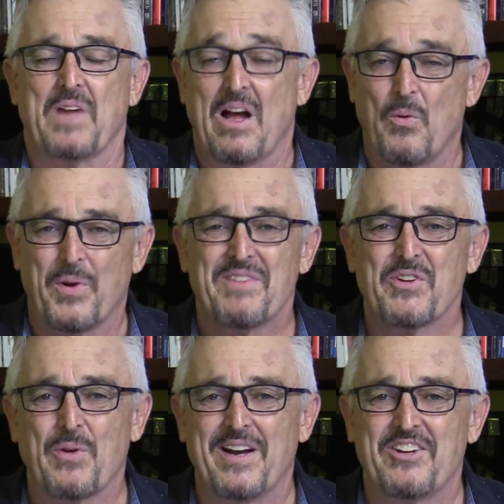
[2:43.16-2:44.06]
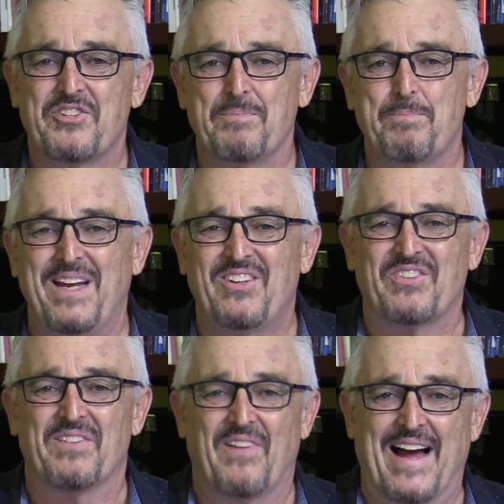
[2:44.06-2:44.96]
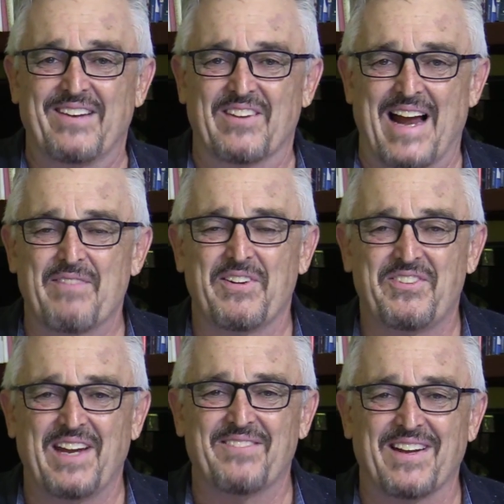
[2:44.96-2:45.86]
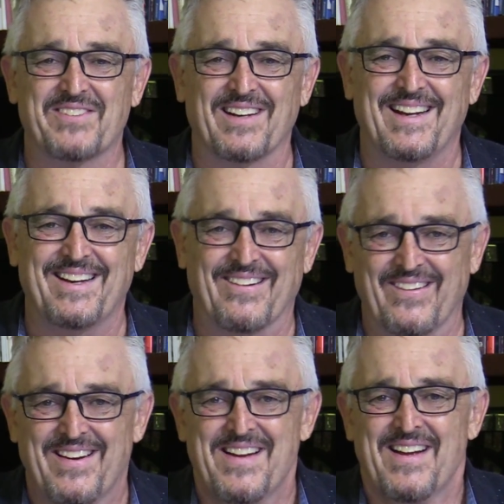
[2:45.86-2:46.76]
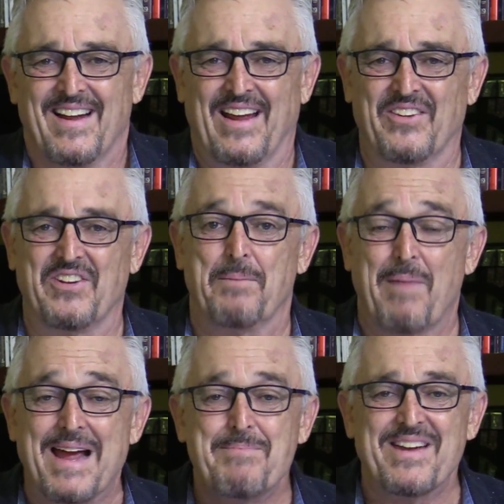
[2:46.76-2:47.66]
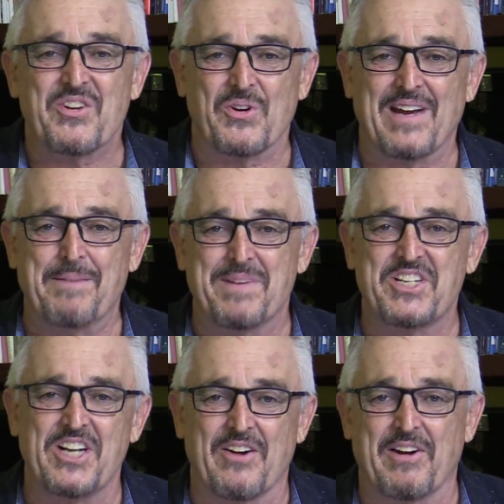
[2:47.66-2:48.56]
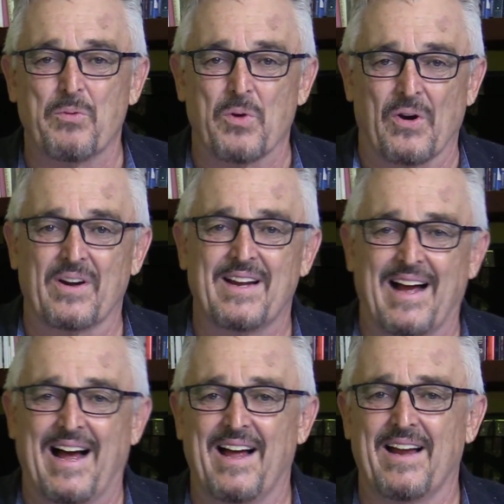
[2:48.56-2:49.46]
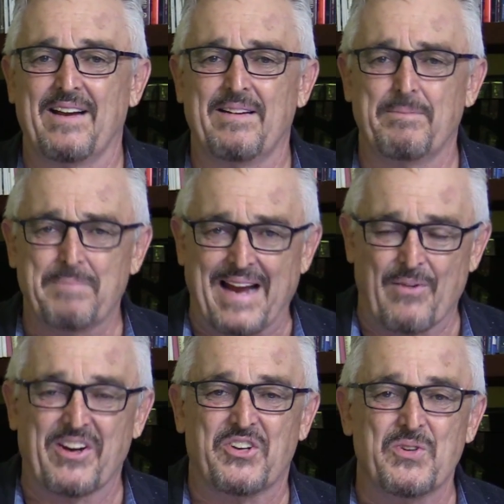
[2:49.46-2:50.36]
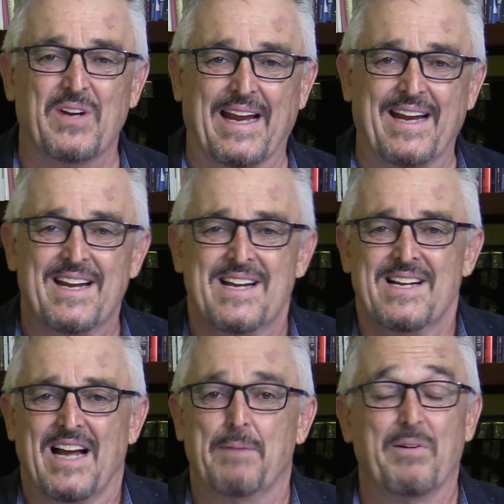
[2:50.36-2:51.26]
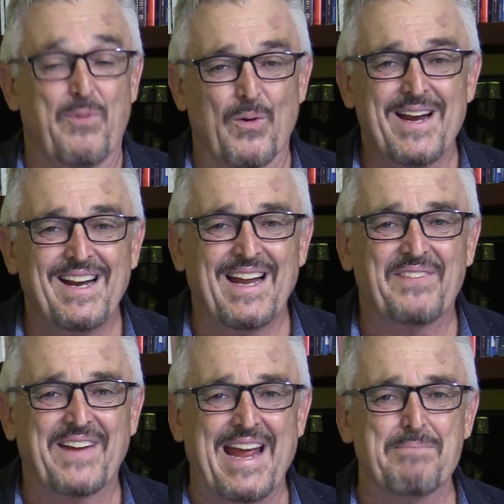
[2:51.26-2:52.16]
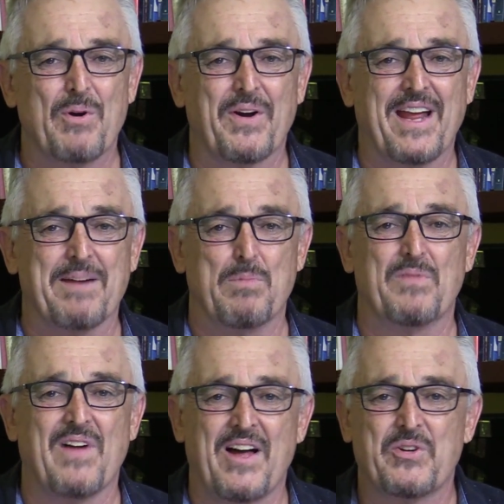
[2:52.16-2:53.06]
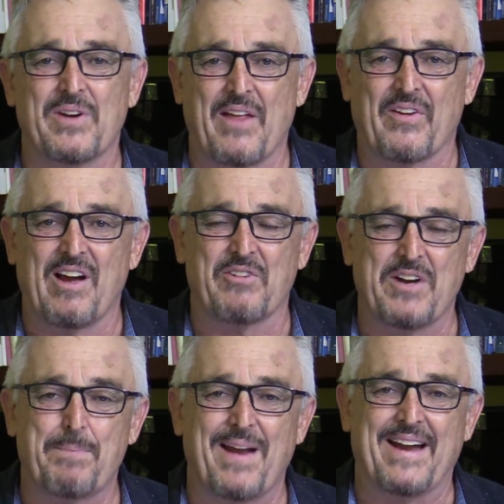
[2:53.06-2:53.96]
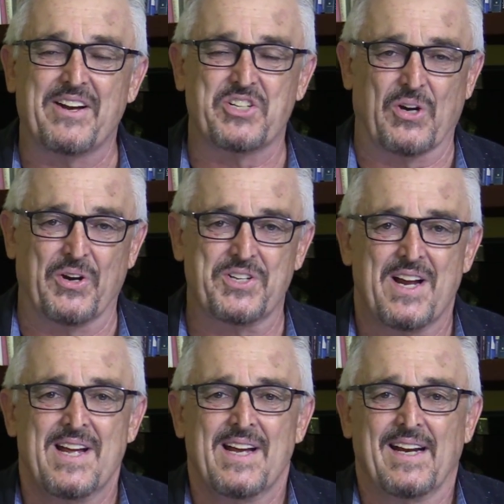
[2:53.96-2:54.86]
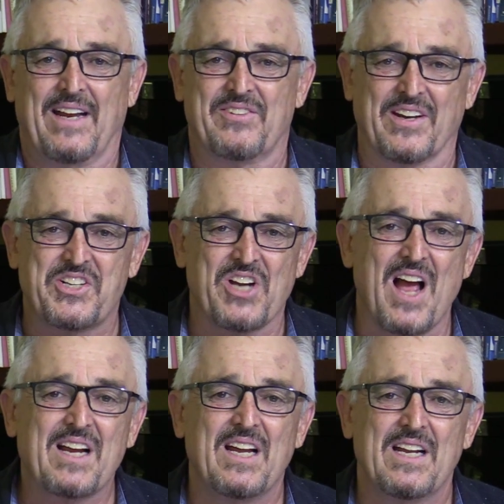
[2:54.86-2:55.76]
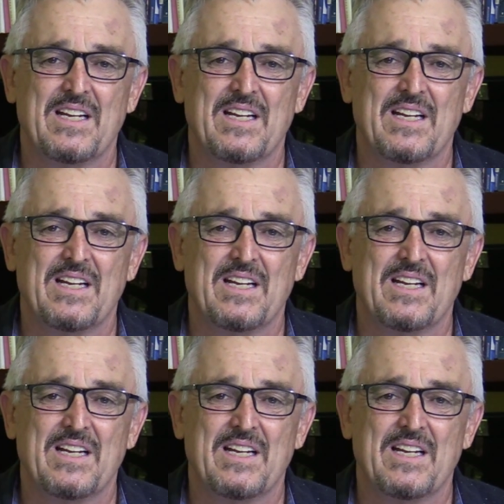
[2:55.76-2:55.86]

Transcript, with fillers: Uh, one of the greatest piece of advice that I've received as a leader is uh, my mentor in missionary work, uh, Eric Dooley, uh, before he left Cambodia and moved on to another country to plant a church, he said, Chuck,